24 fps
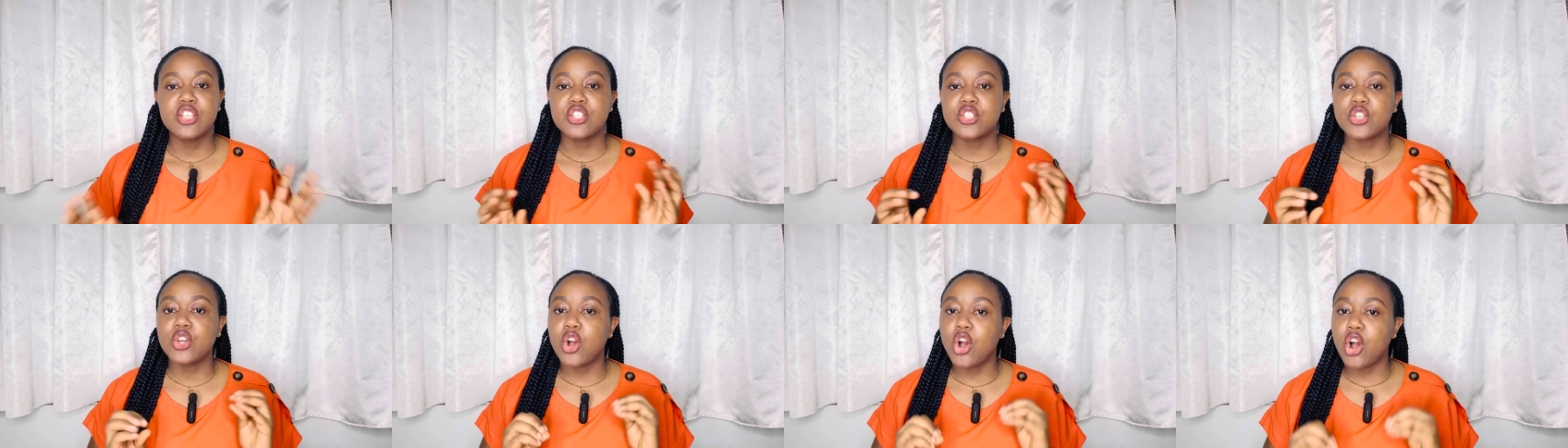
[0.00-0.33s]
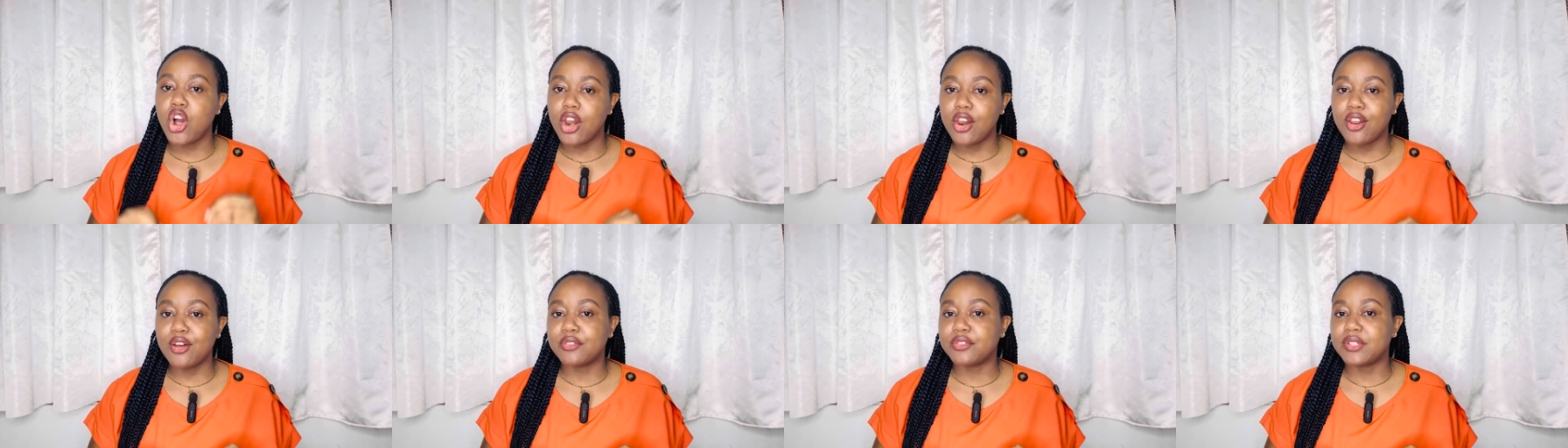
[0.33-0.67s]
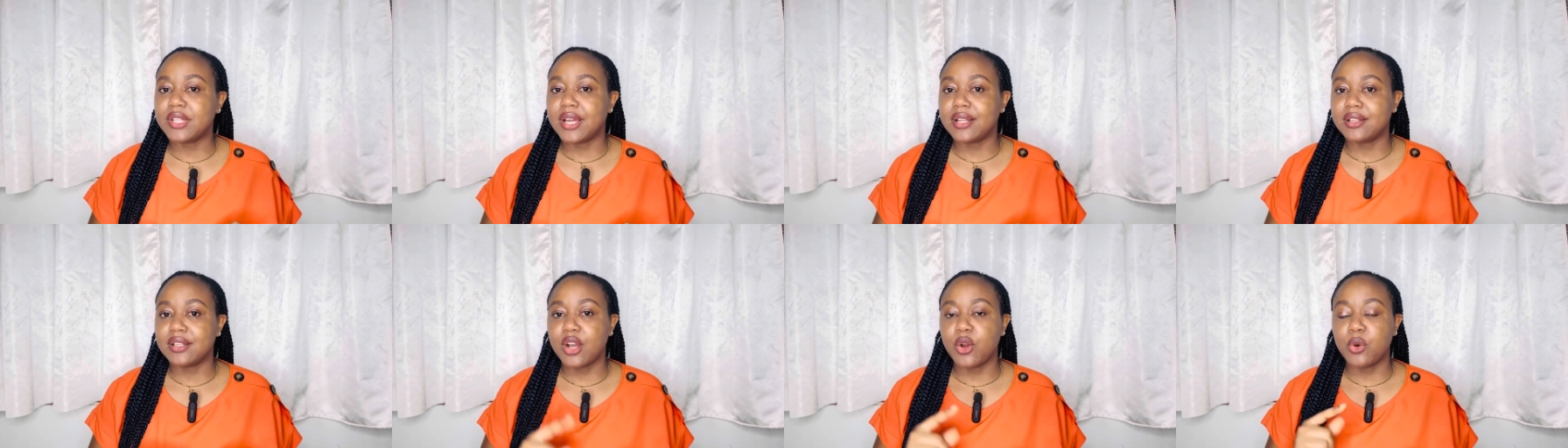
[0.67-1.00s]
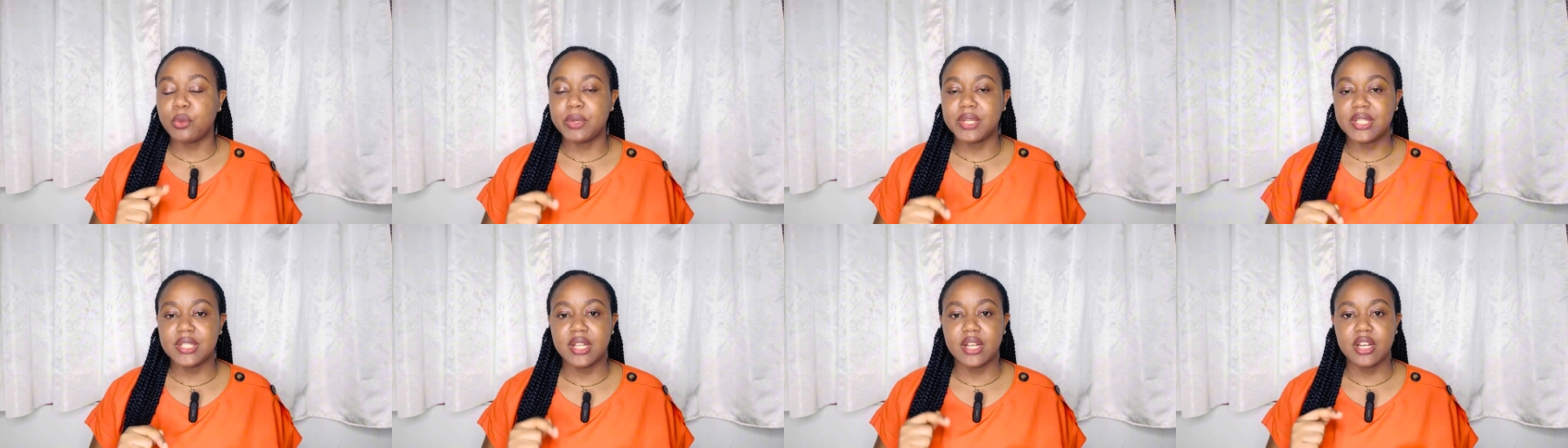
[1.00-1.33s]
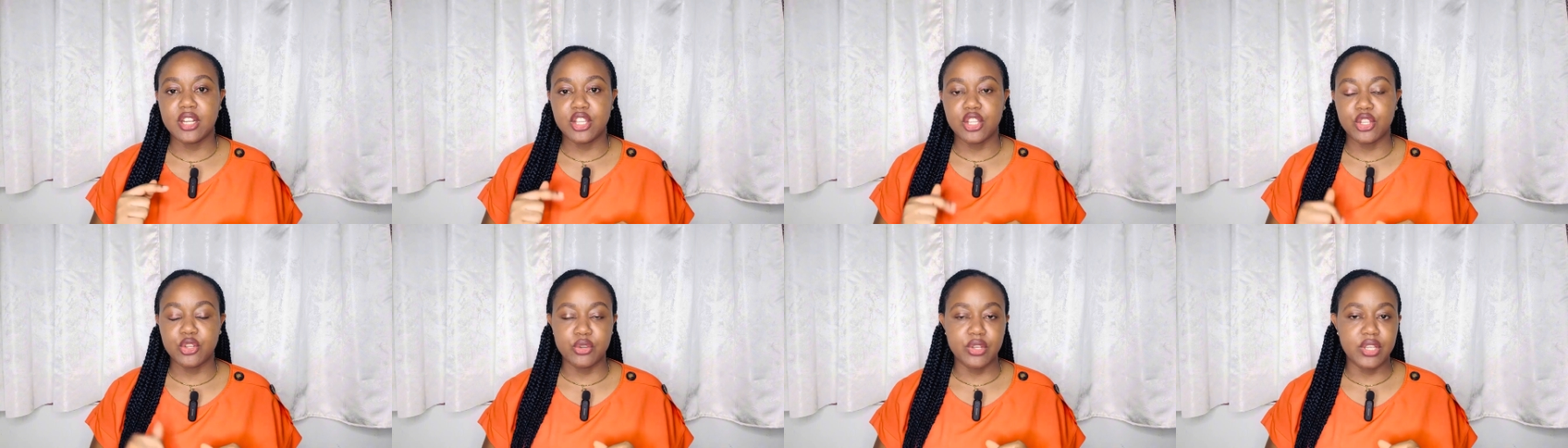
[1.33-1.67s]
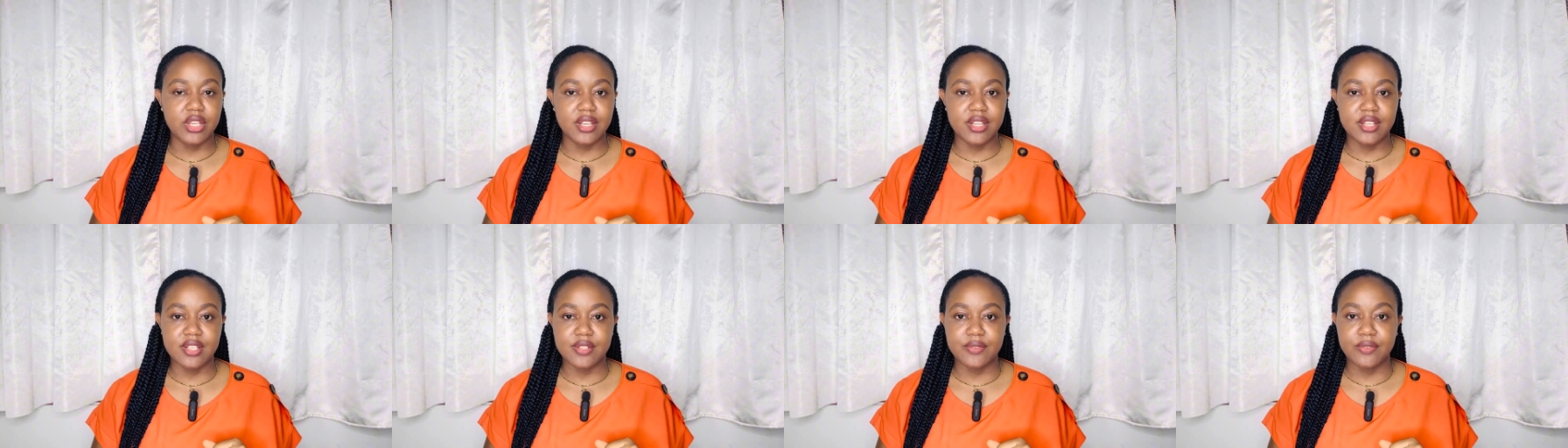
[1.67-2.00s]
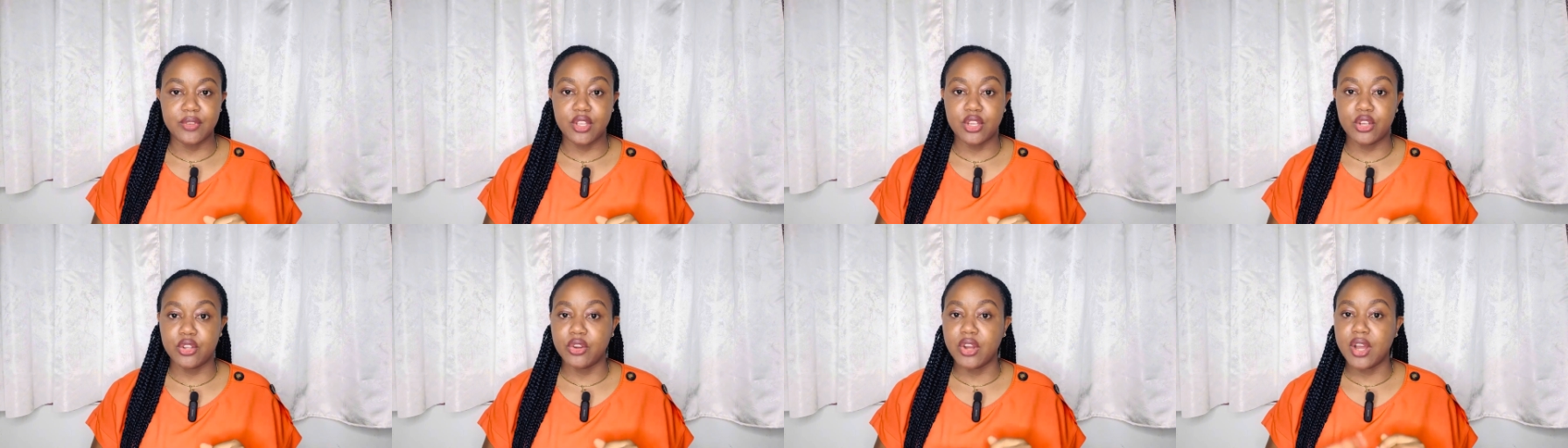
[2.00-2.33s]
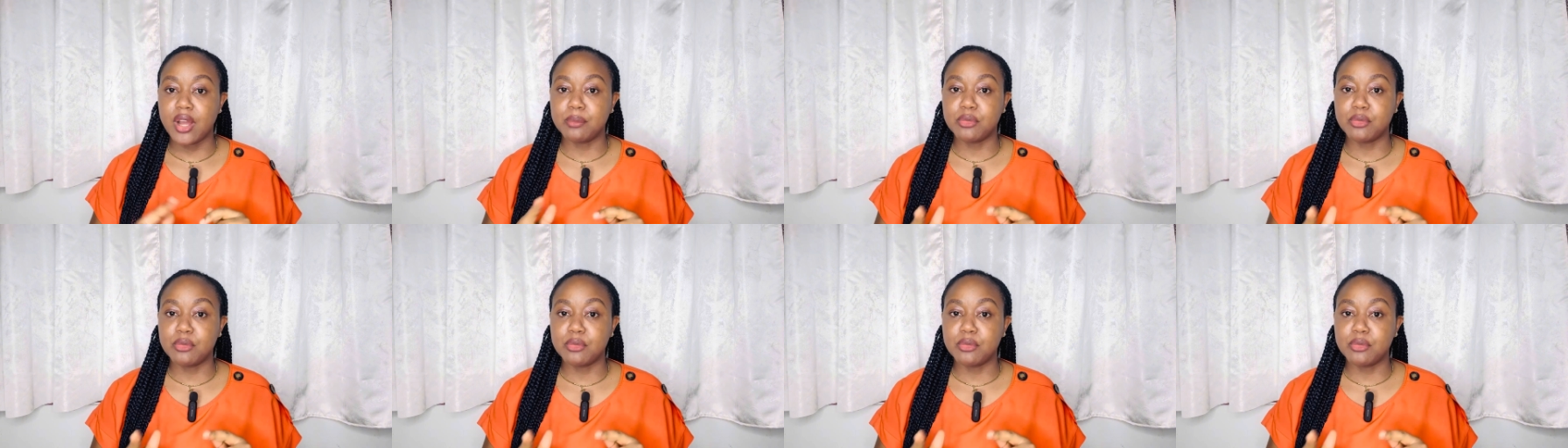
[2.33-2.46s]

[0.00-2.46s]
So all of that I'll be telling you in this video.